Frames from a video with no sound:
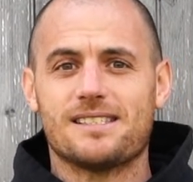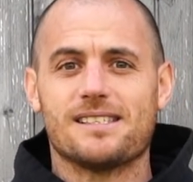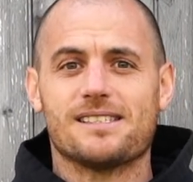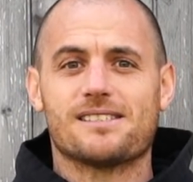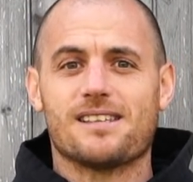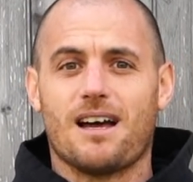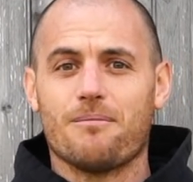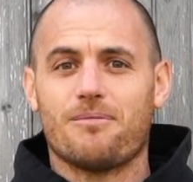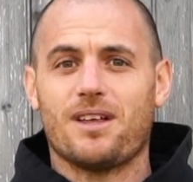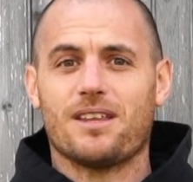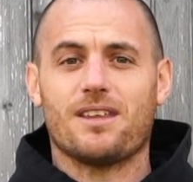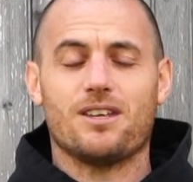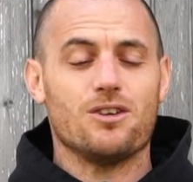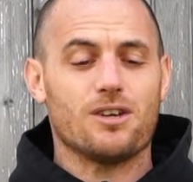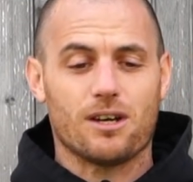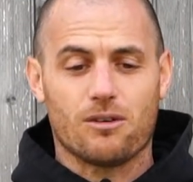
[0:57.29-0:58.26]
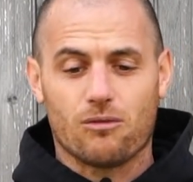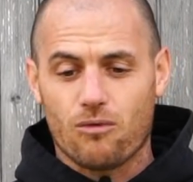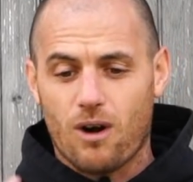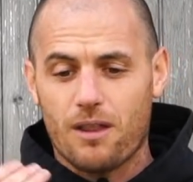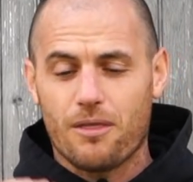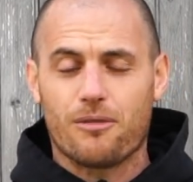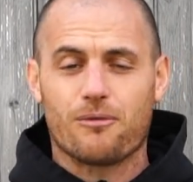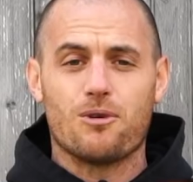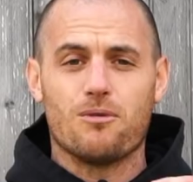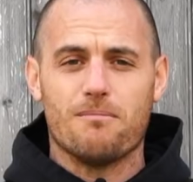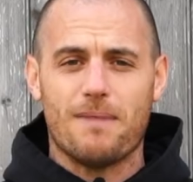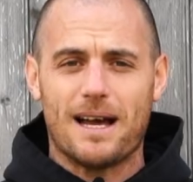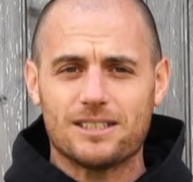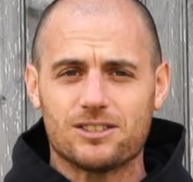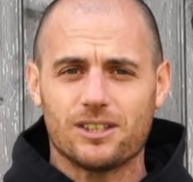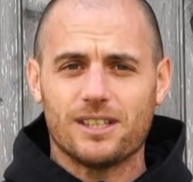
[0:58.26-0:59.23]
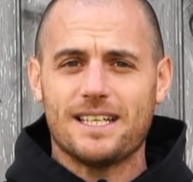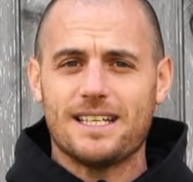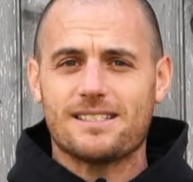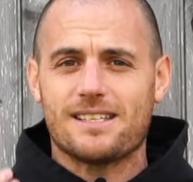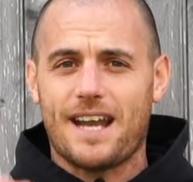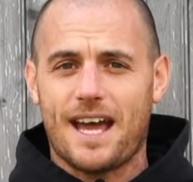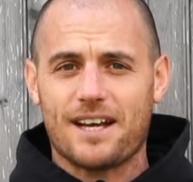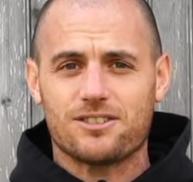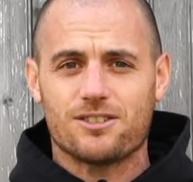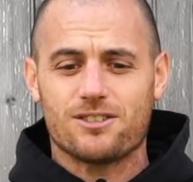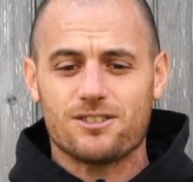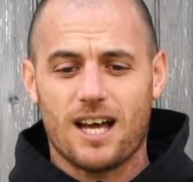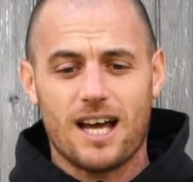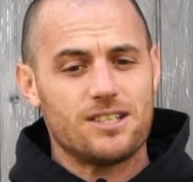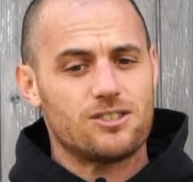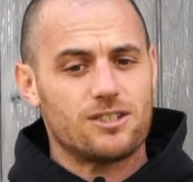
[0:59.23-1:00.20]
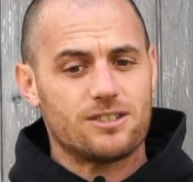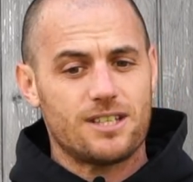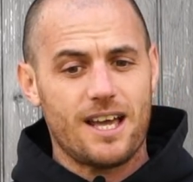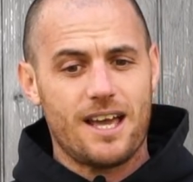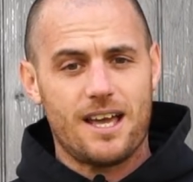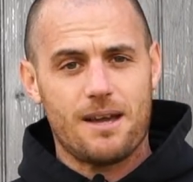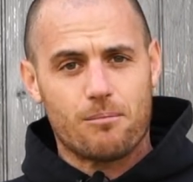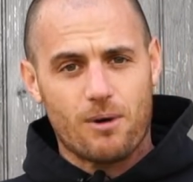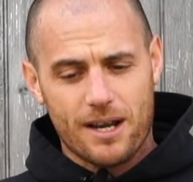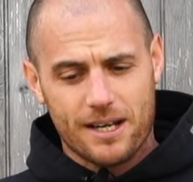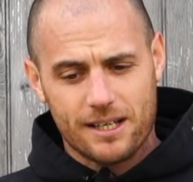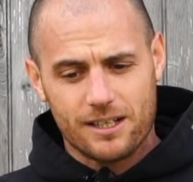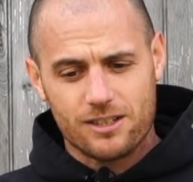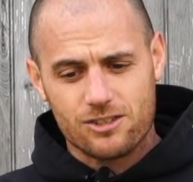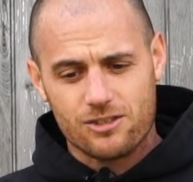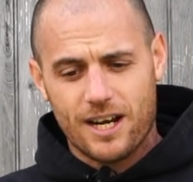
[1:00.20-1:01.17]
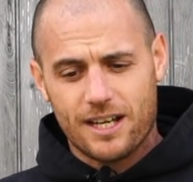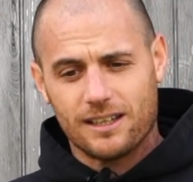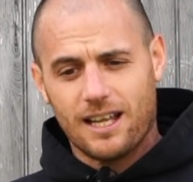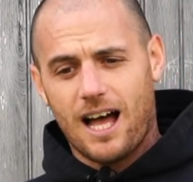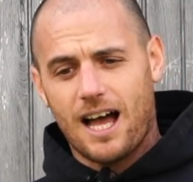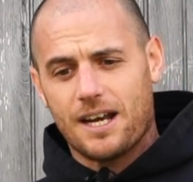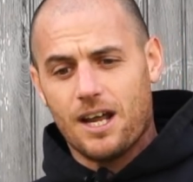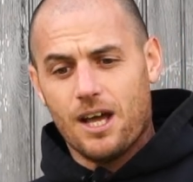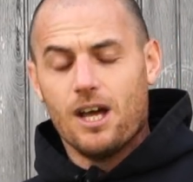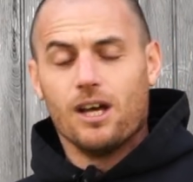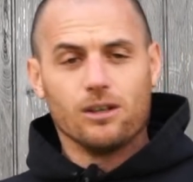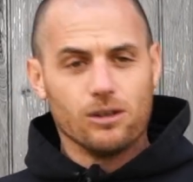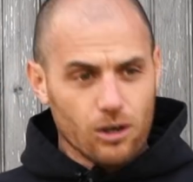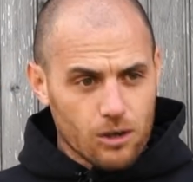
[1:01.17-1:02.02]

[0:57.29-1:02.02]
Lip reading: this is something that you can run through mentally as an exercise. Just, hey, brake in a straight line.